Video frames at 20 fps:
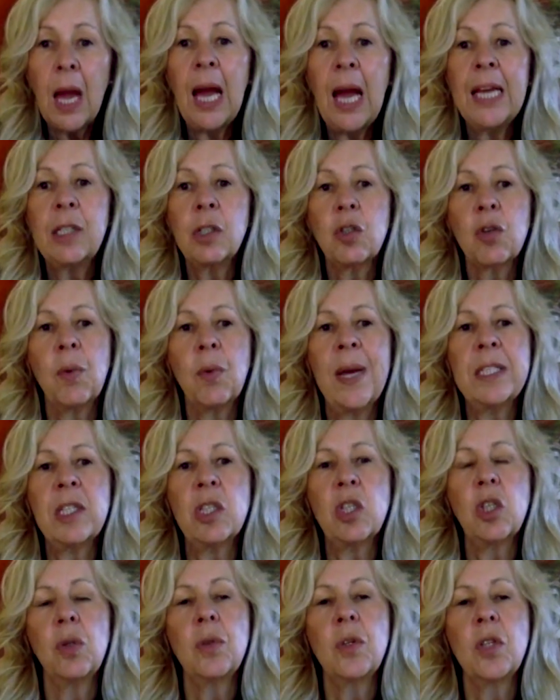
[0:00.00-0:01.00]
I
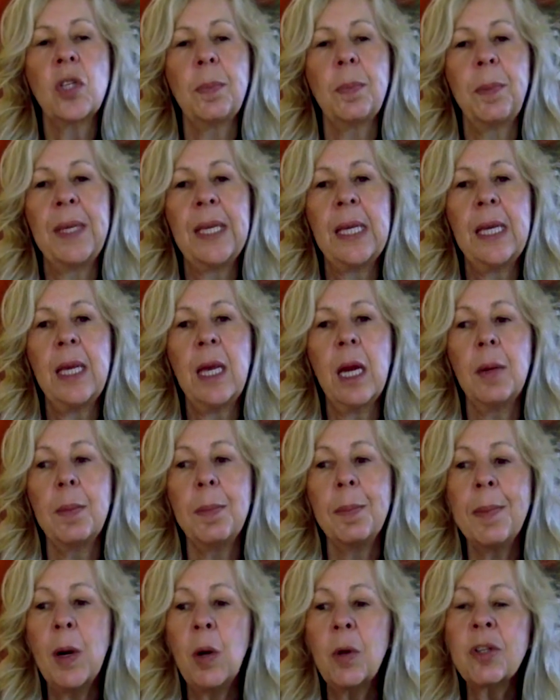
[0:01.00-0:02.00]
trust you to be
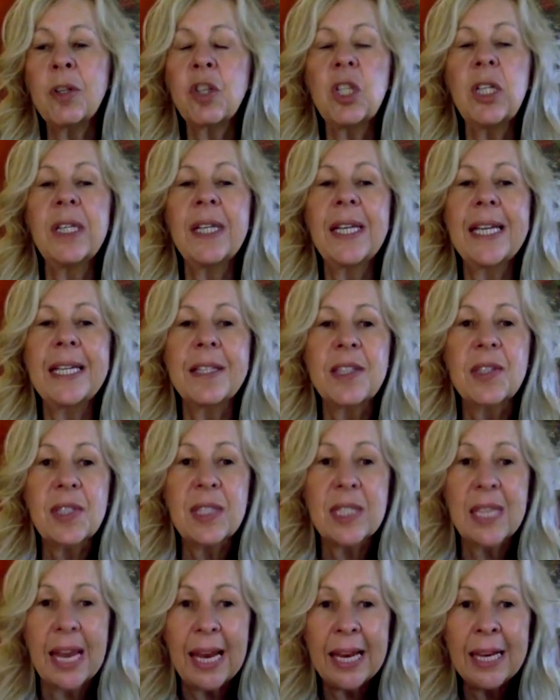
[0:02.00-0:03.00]
emotionally
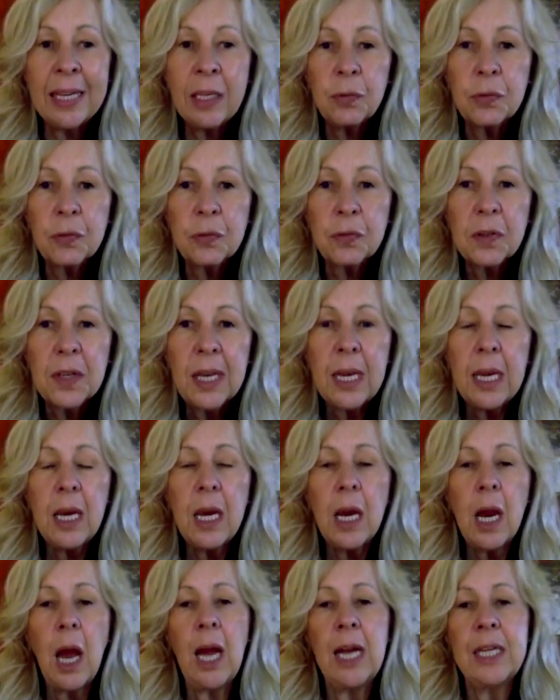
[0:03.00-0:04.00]
safe.
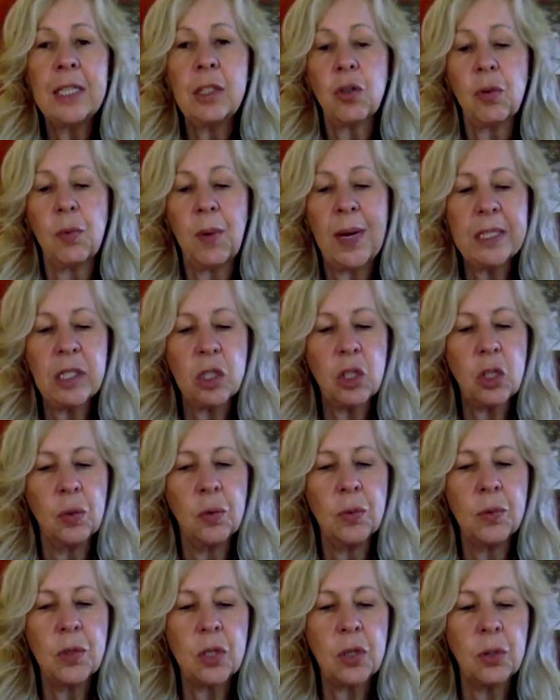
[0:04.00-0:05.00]
Mm-hmm. I trust
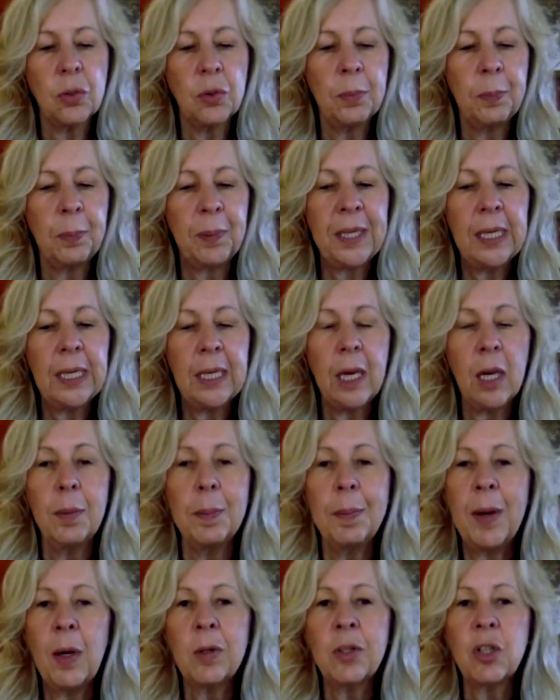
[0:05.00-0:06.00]
you to be
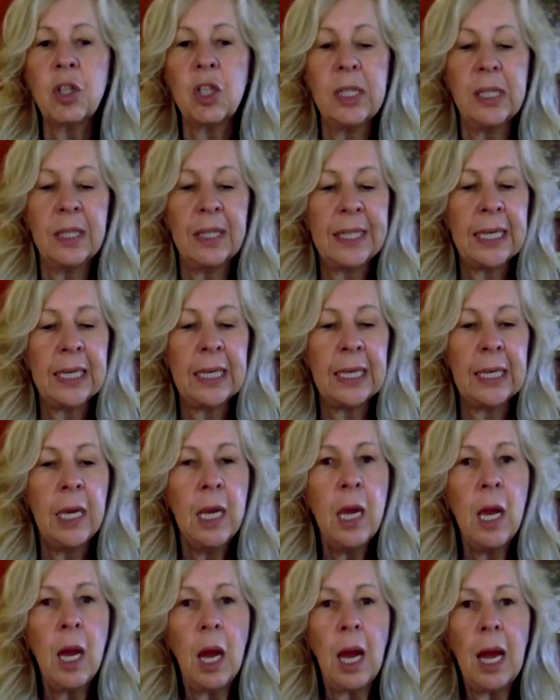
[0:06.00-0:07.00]
emotionally
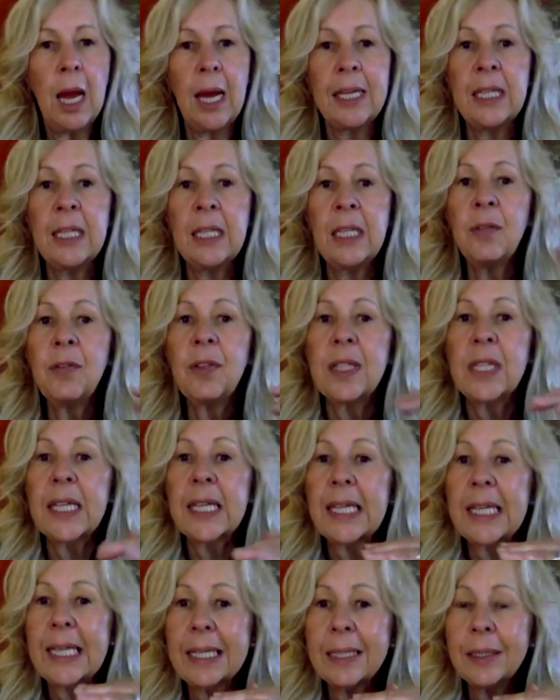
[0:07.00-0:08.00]
uh, even
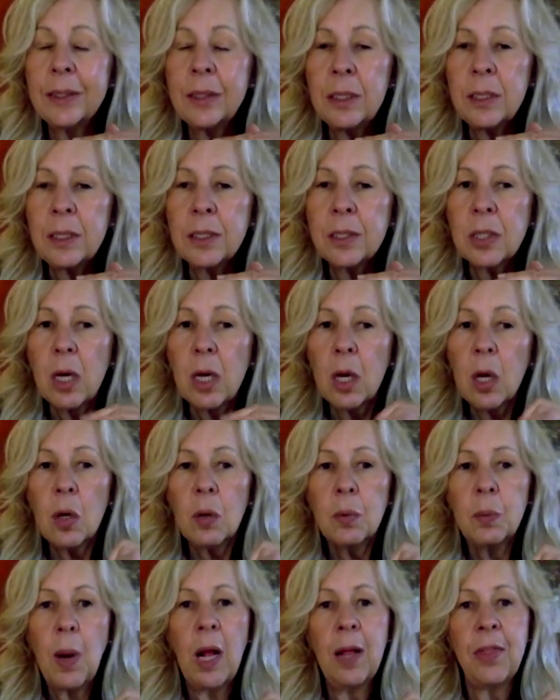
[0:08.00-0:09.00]
keeled
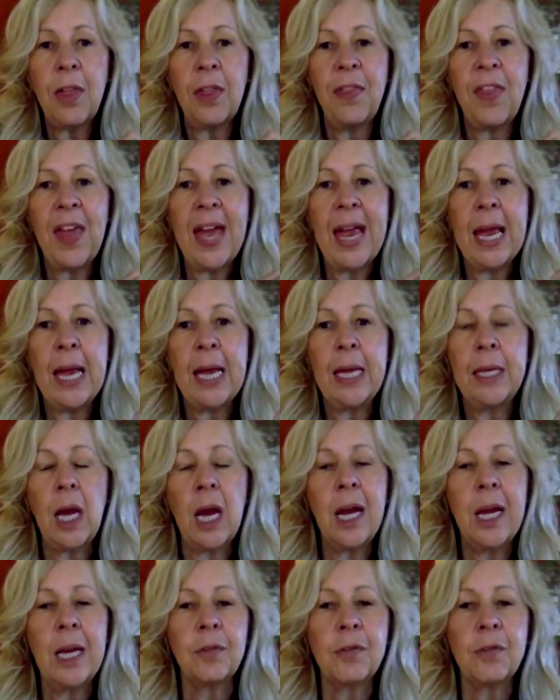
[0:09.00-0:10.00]
rather than
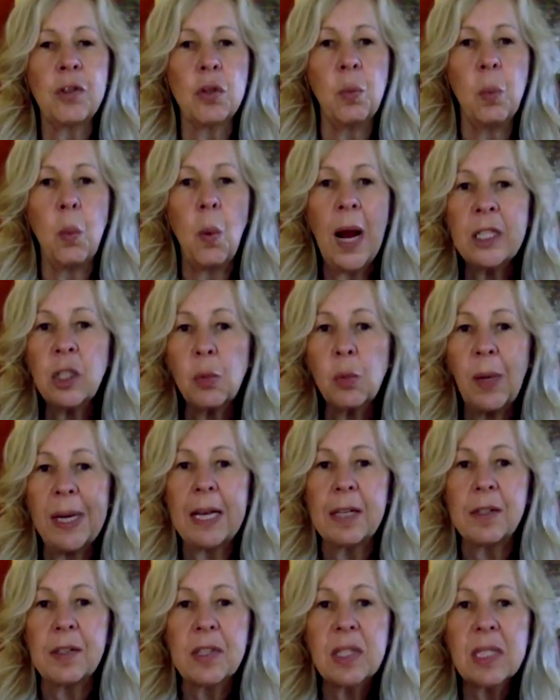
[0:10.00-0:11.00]
I have to watch what
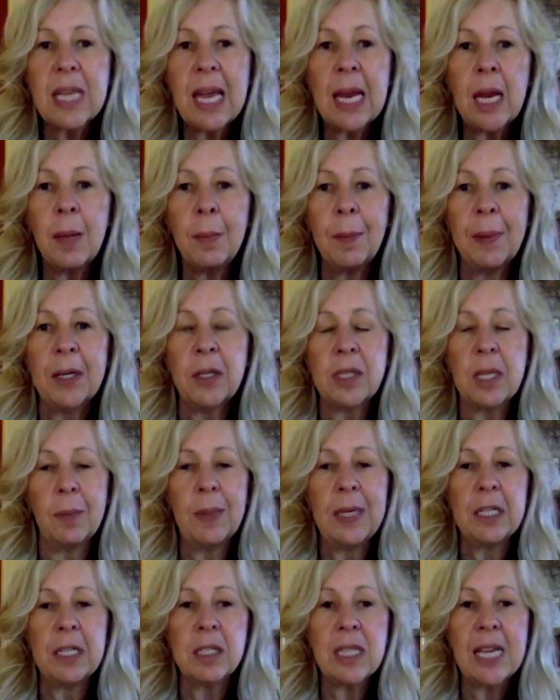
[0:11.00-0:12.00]
I say because I'm
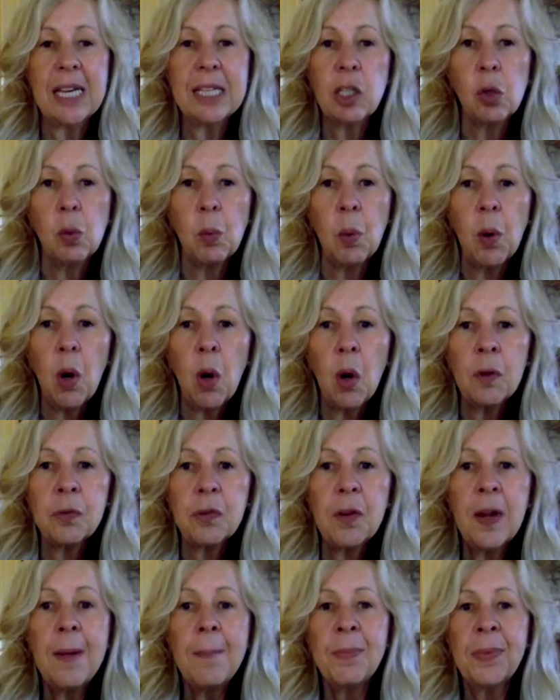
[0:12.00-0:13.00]
going to set you off.
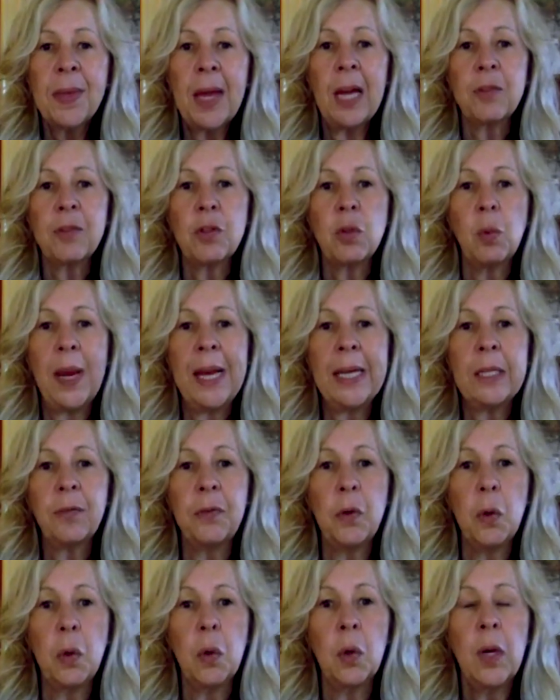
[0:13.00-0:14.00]
I have to wait
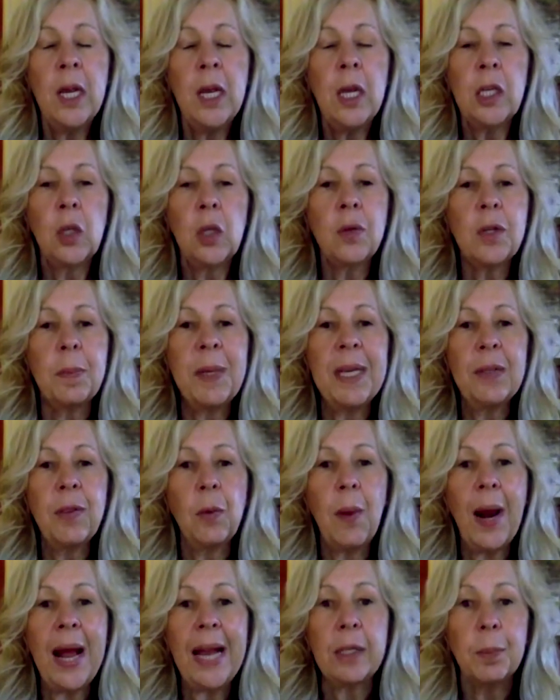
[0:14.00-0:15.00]
for you to be in the
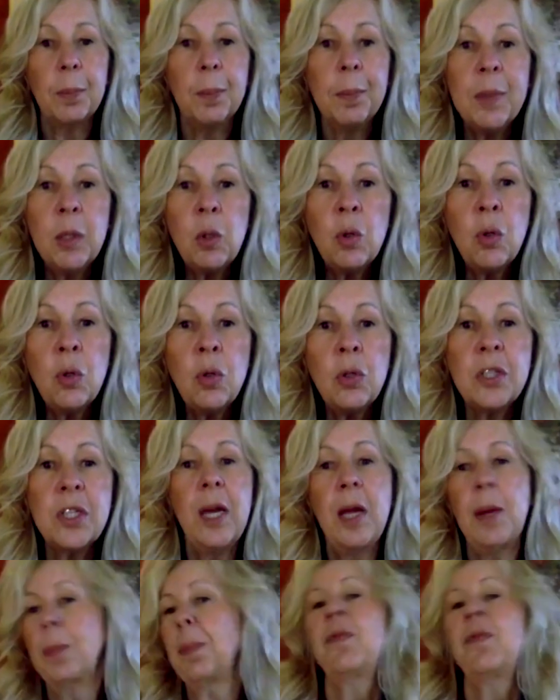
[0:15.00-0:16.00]
right mood
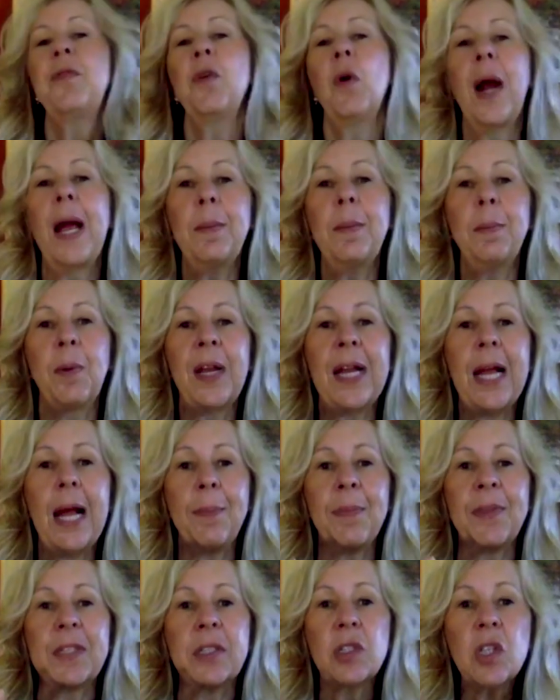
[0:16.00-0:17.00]
before I bring
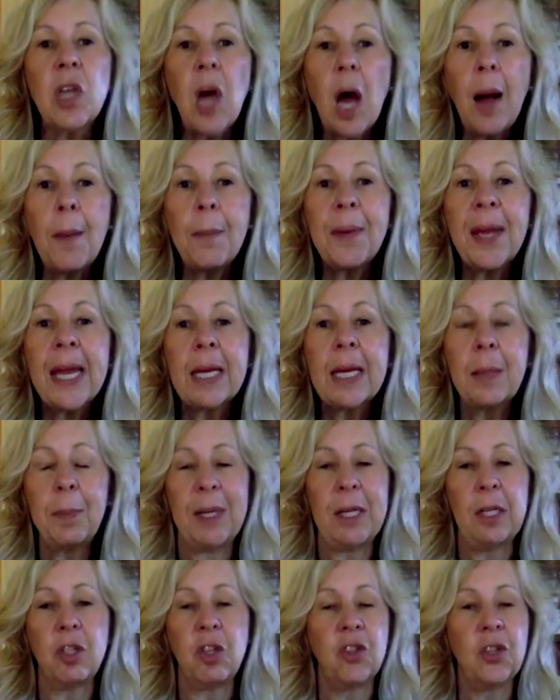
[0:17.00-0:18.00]
up this topic
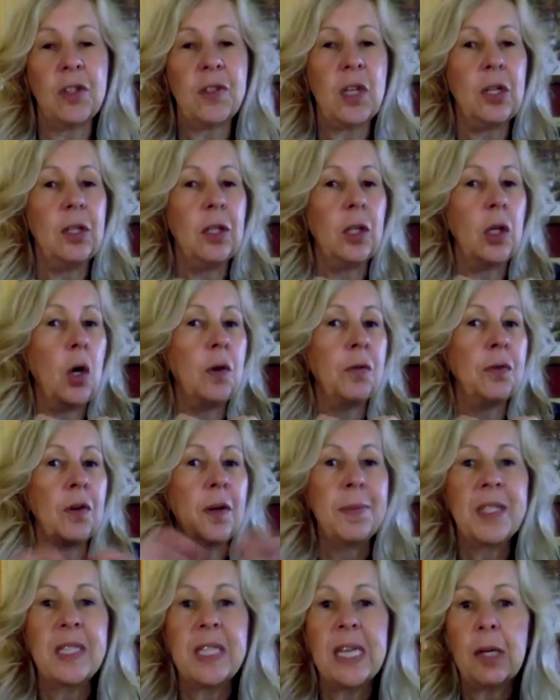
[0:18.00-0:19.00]
because you're just going to go
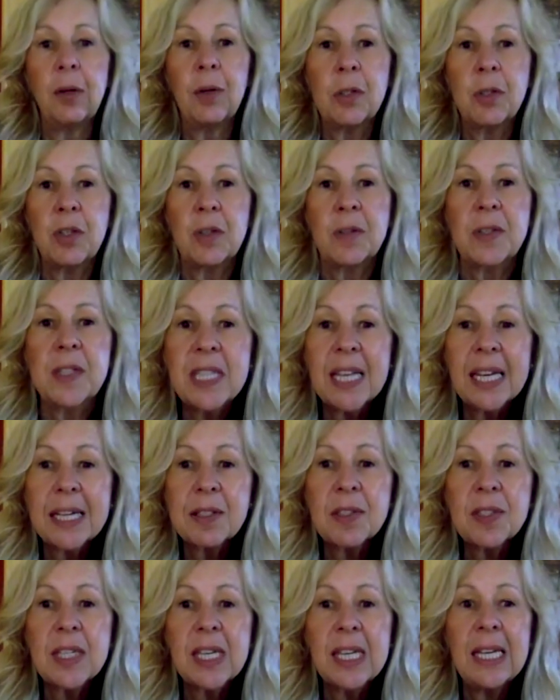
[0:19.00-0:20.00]
from zero to
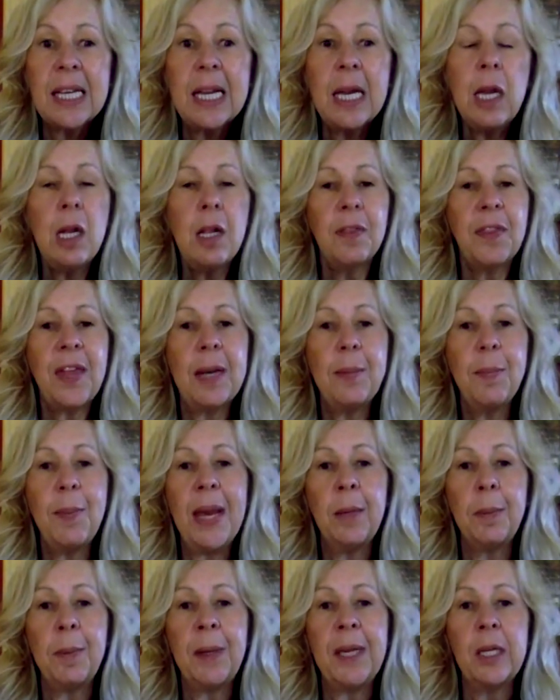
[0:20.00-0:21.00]
60. Then
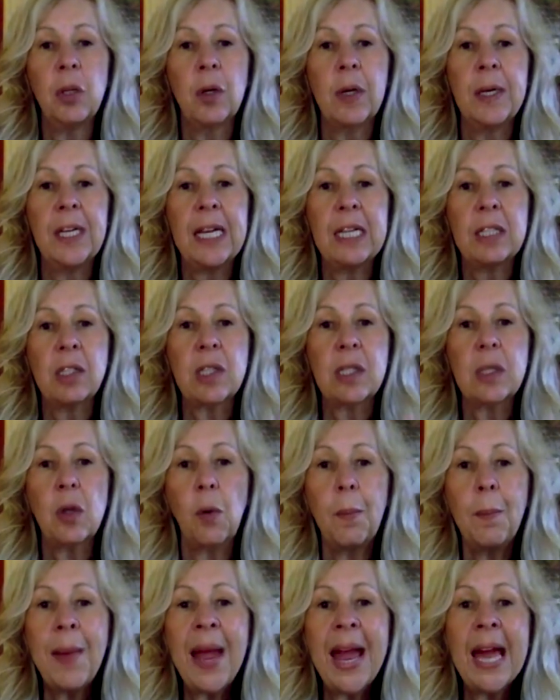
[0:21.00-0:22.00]
maybe you're going to get so
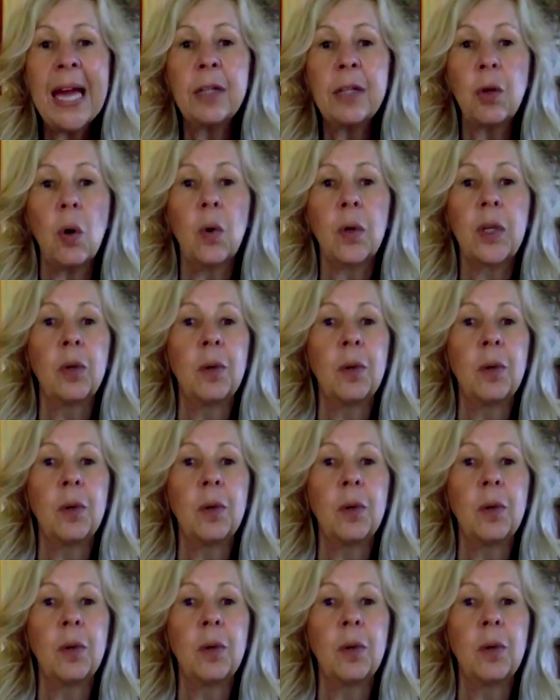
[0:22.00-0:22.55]
mad or you will